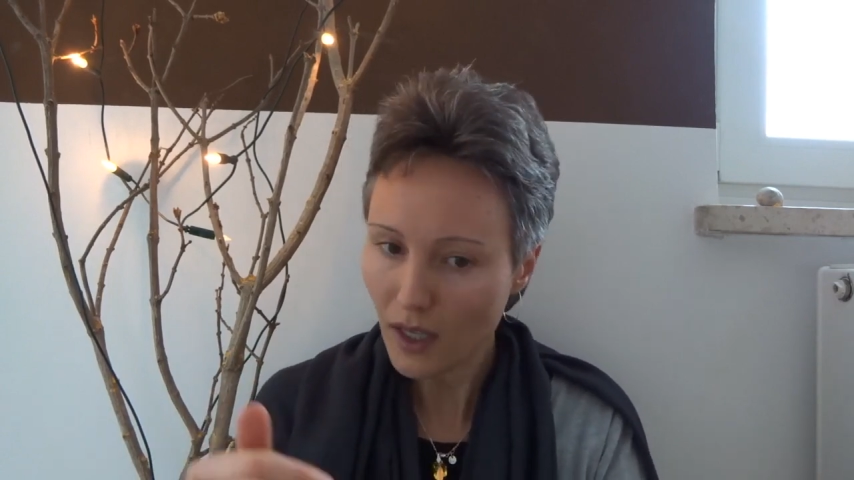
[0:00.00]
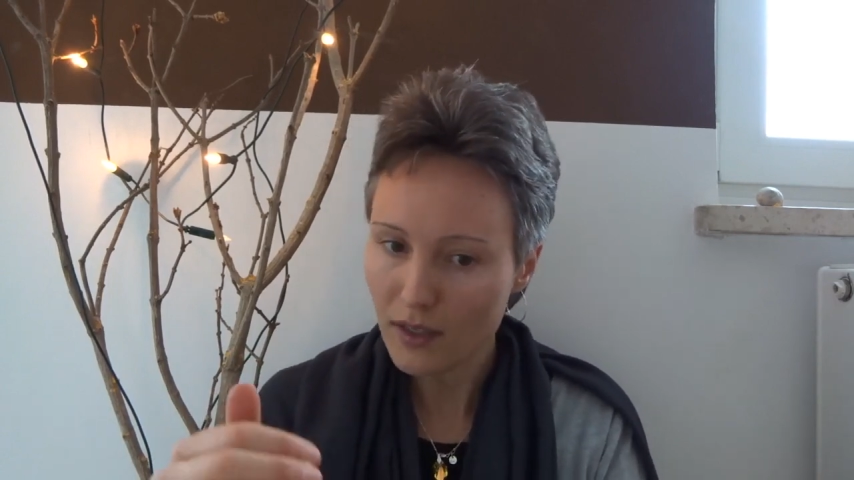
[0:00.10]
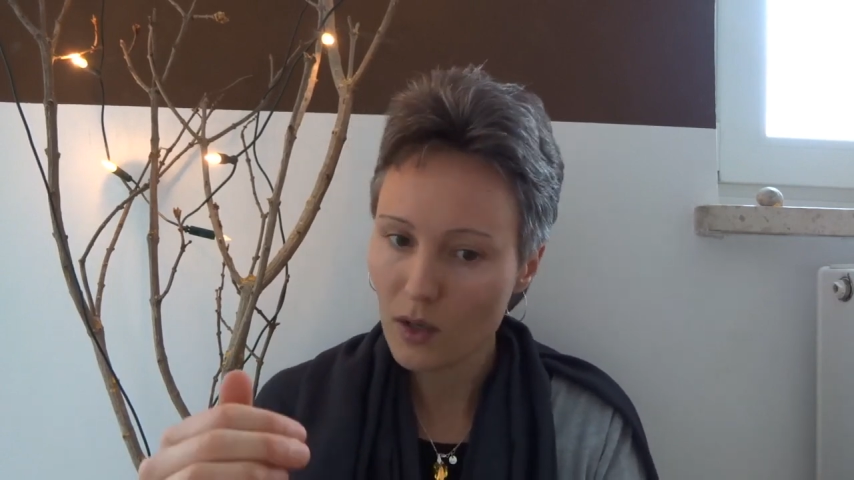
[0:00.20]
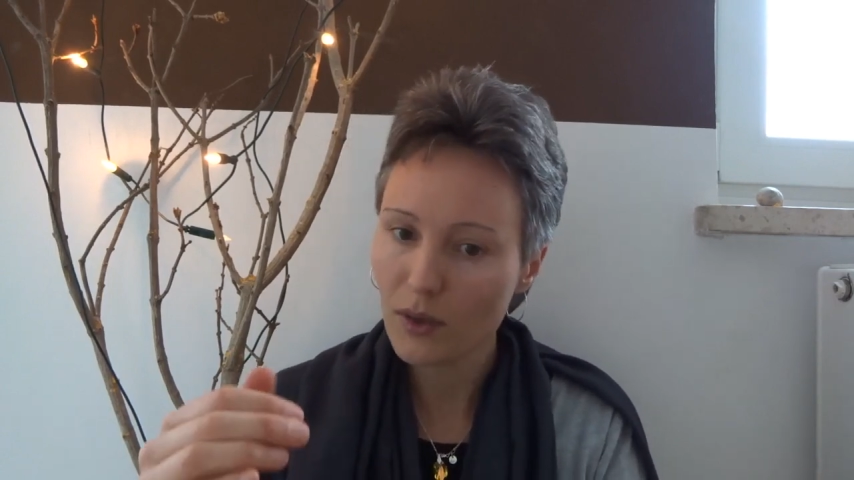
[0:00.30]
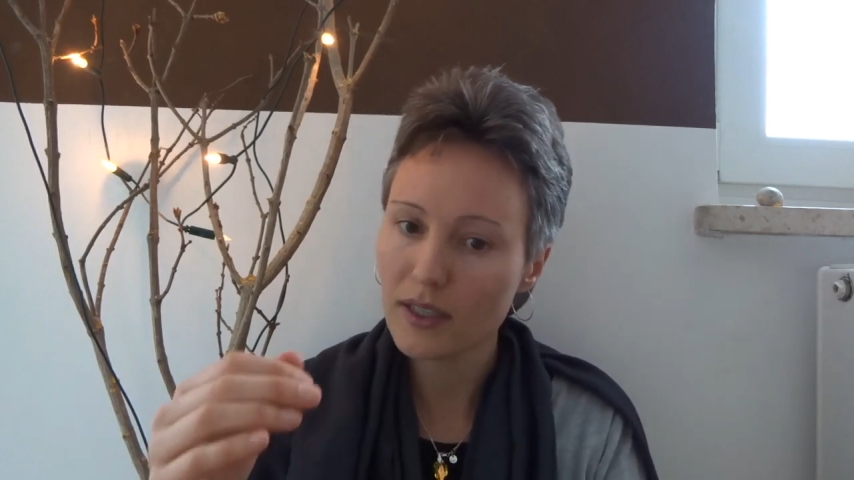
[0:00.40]

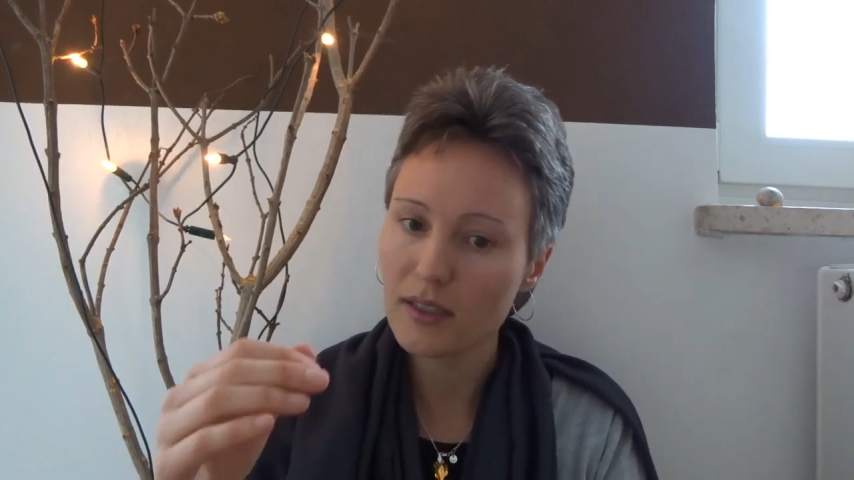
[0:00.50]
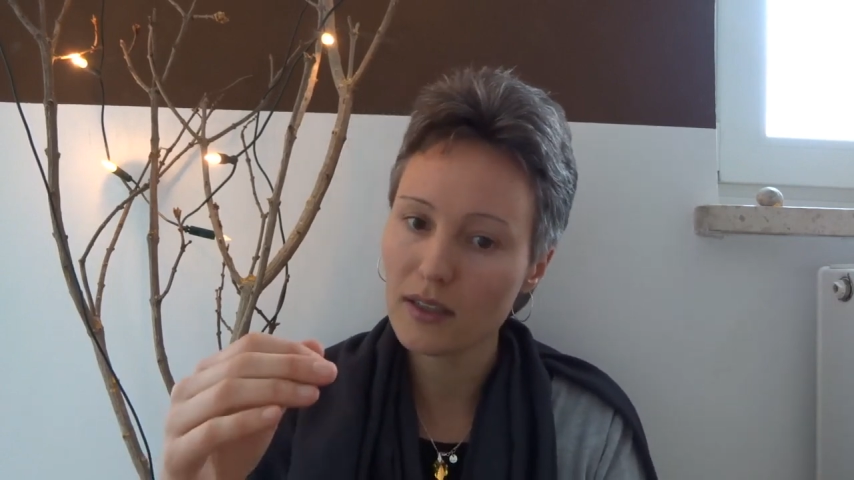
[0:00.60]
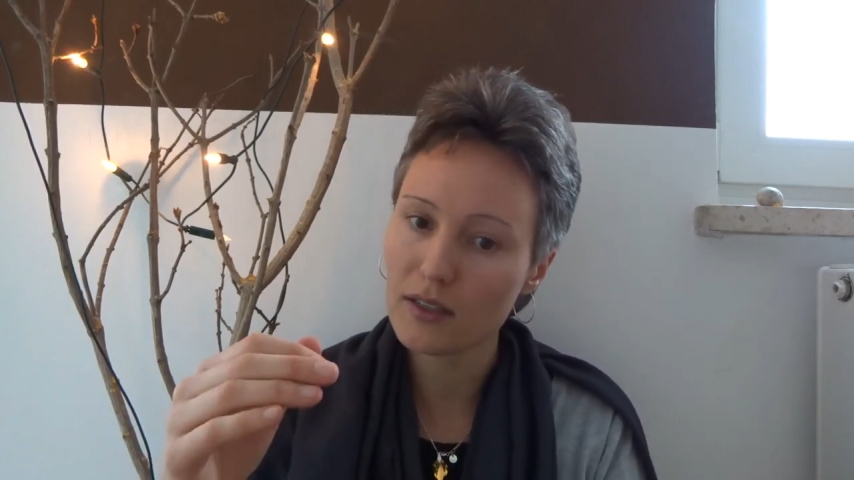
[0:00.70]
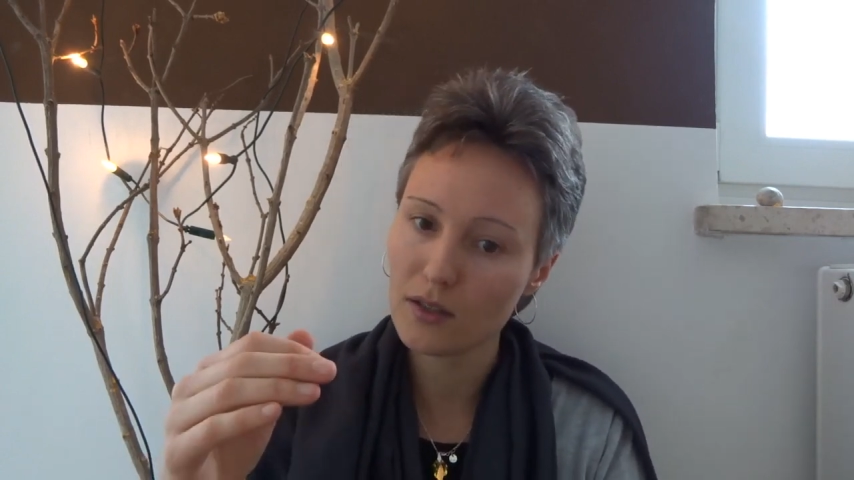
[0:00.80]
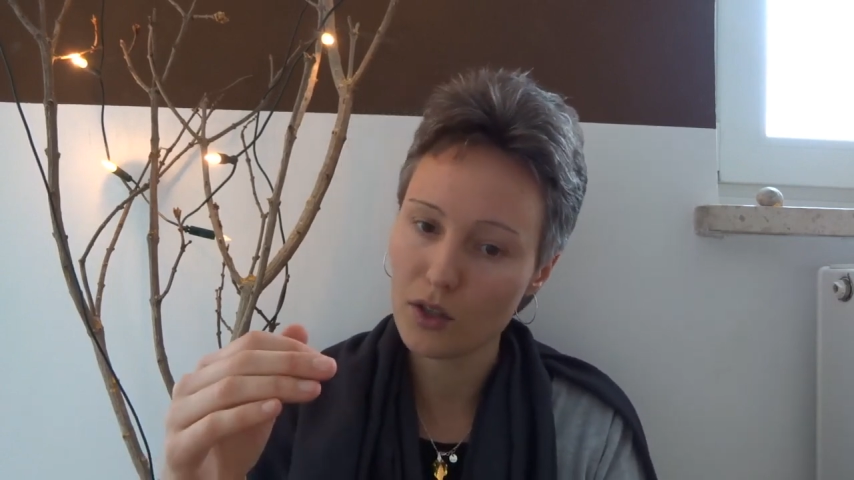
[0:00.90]
So
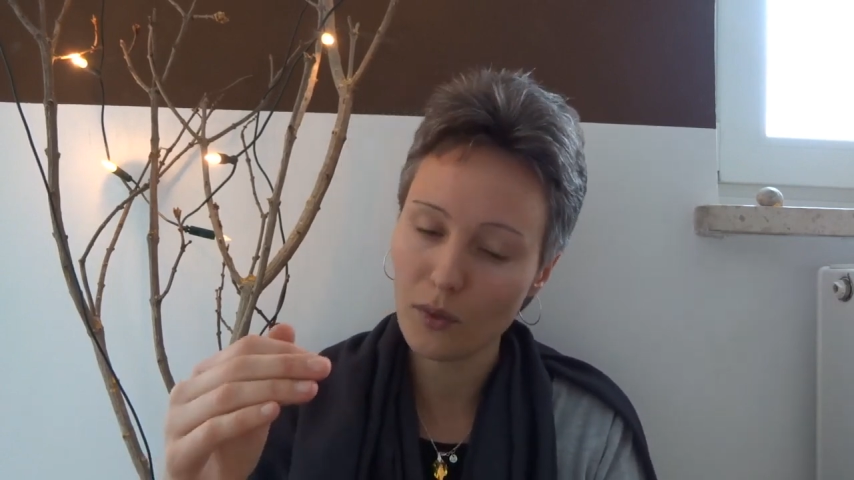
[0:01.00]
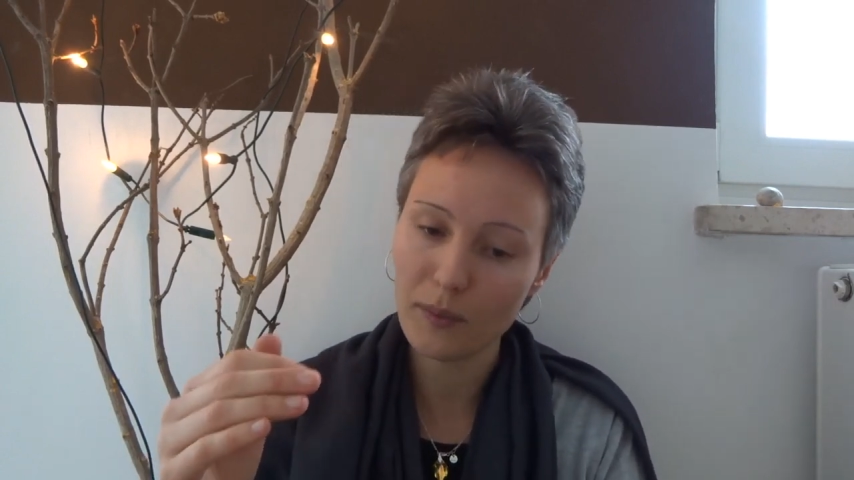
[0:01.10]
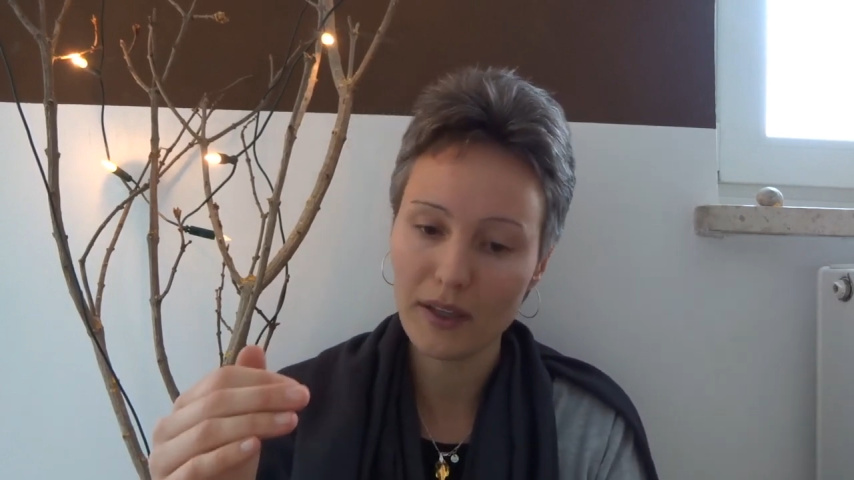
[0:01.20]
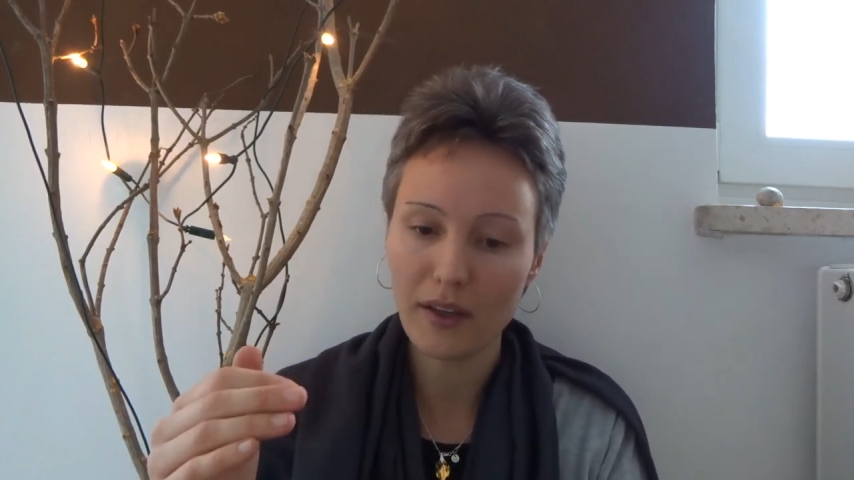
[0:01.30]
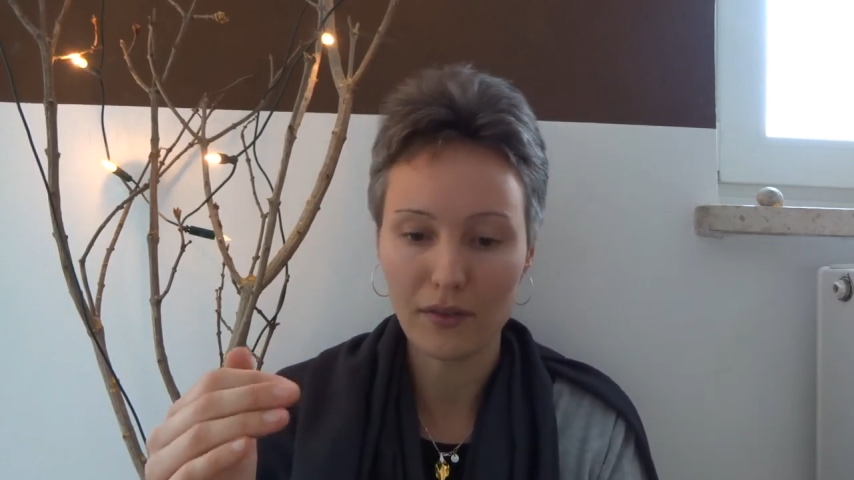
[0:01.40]
it showed
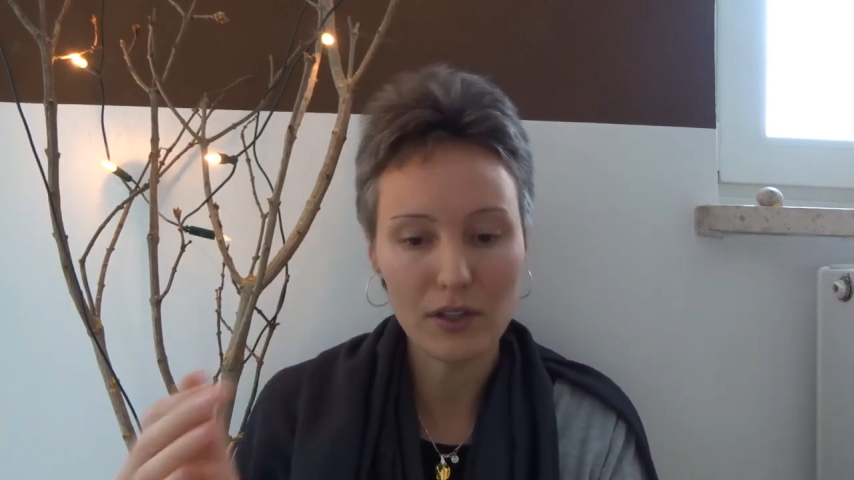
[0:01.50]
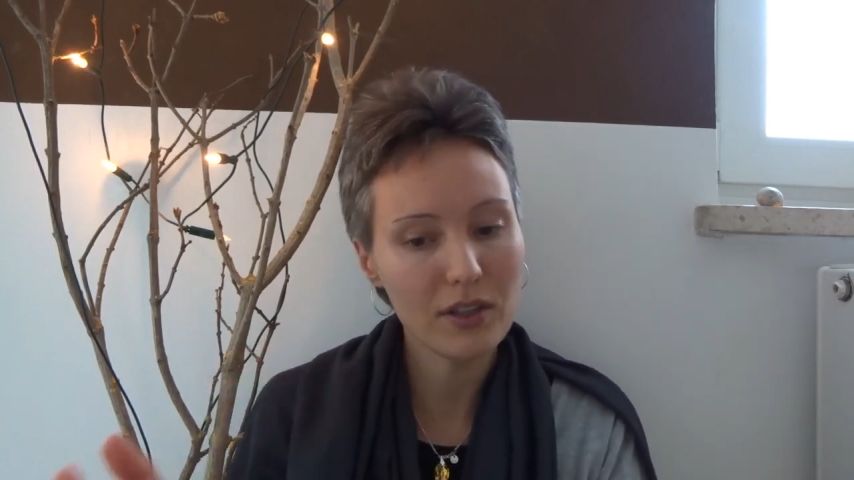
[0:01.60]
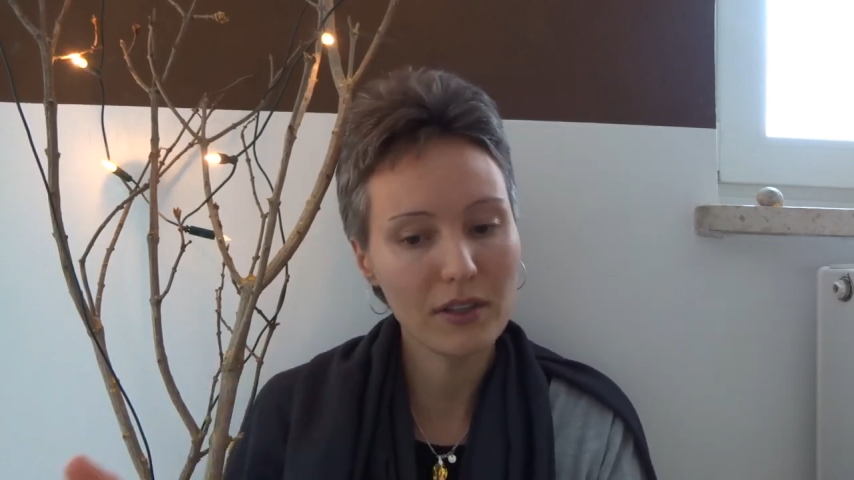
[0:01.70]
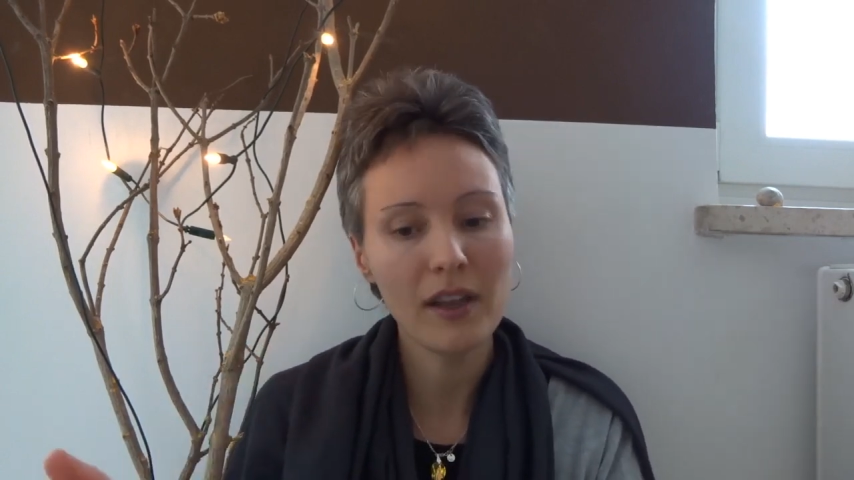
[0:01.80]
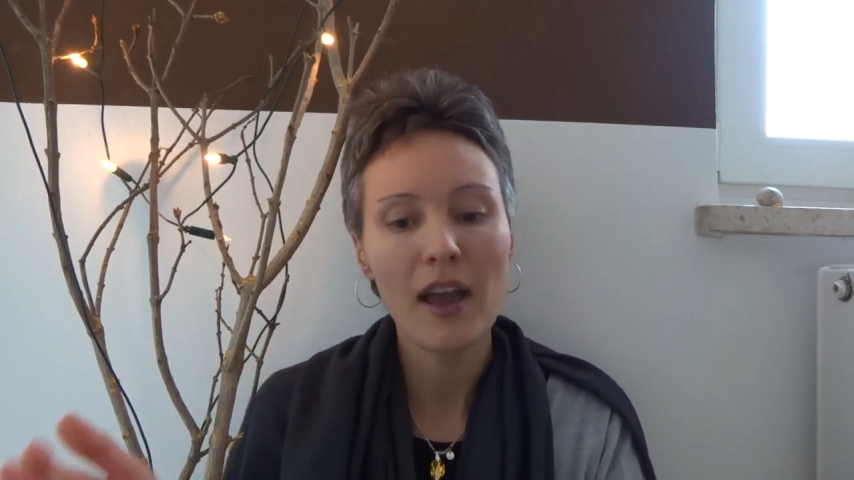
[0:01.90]
me a
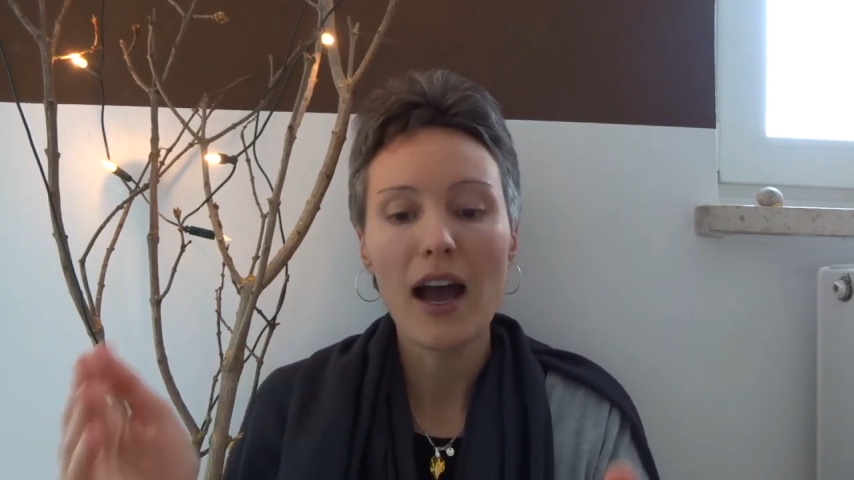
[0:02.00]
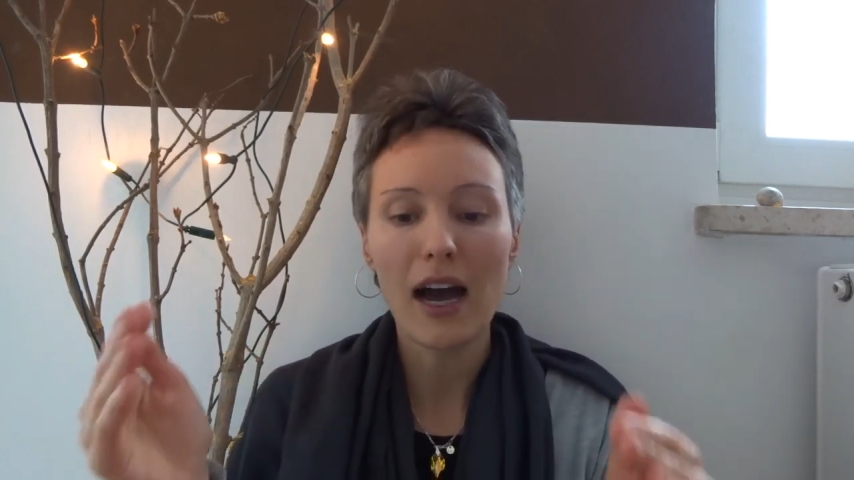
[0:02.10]
vision,